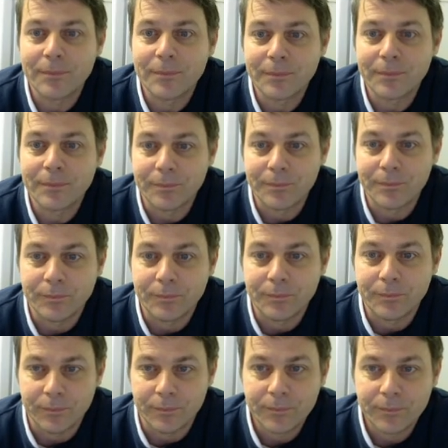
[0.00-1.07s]

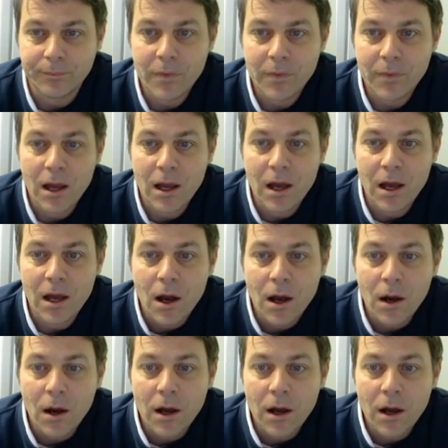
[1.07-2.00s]
No one is speaking in this clip.